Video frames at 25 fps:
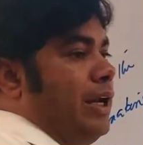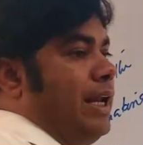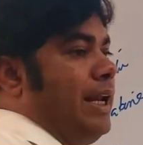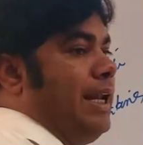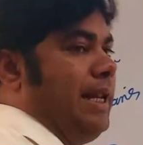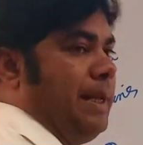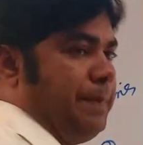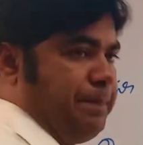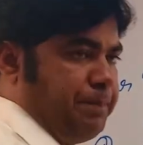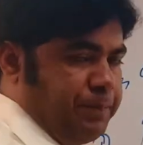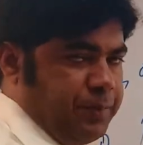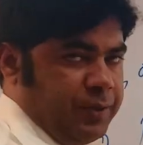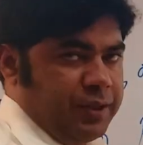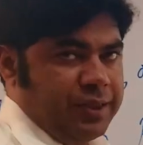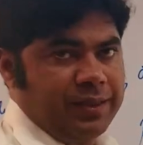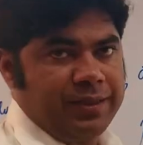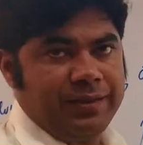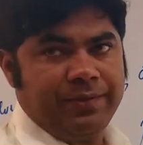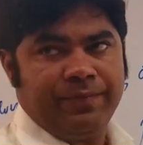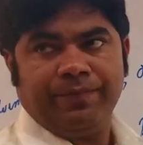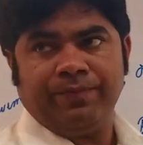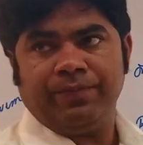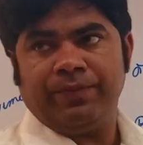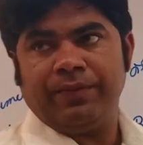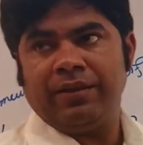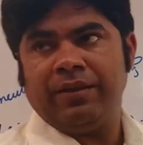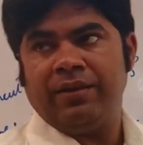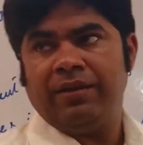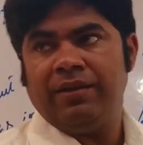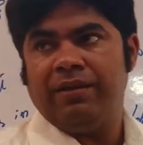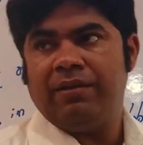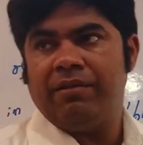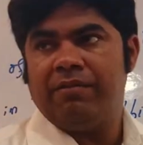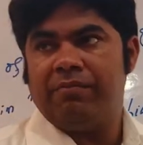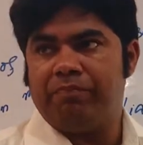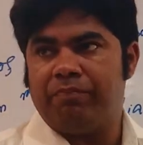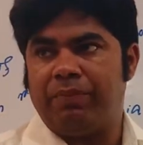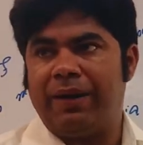lips,
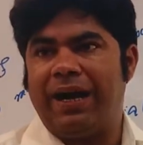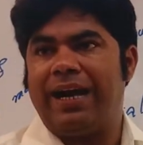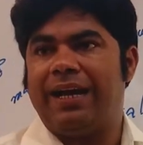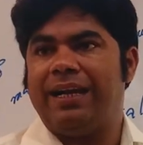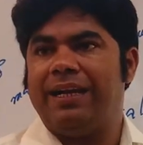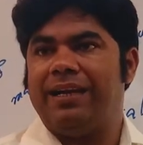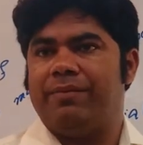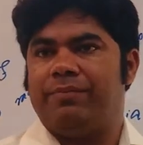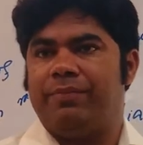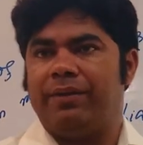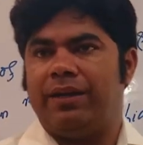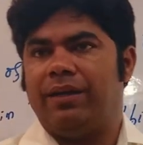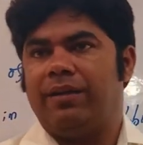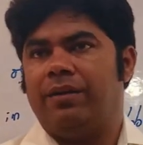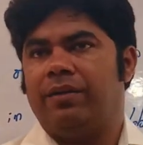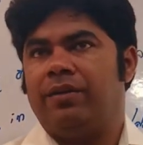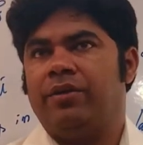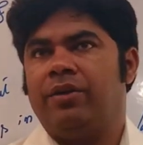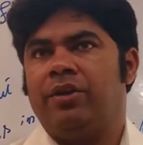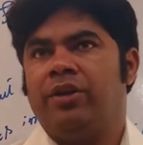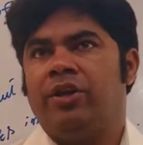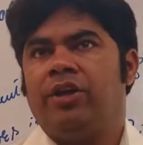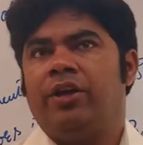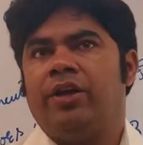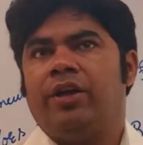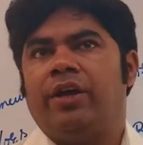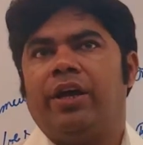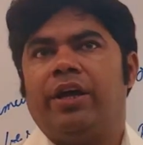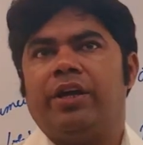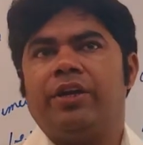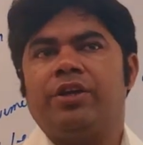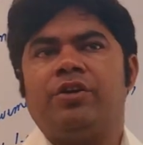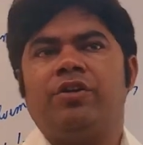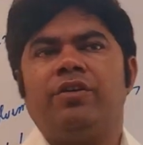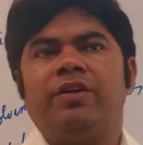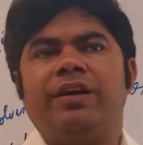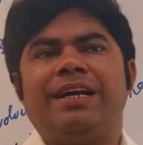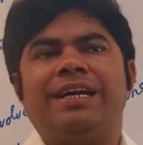bilabial.
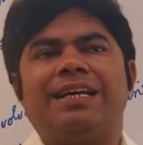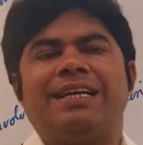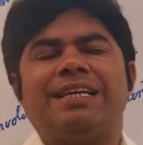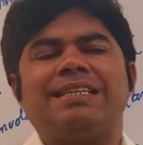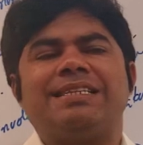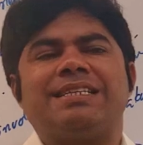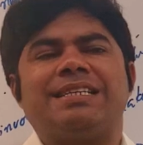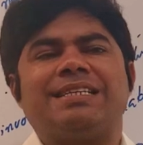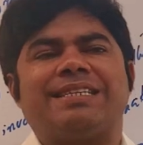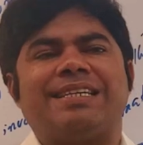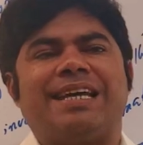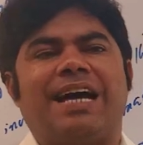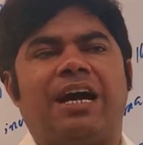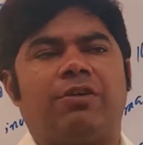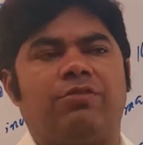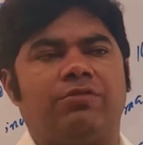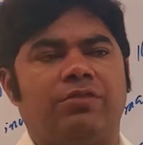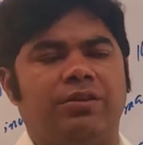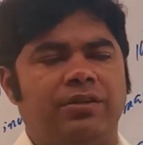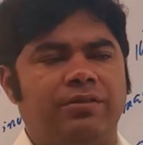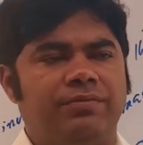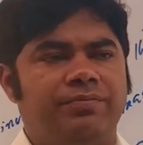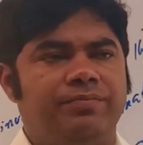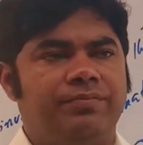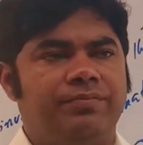It is a sound,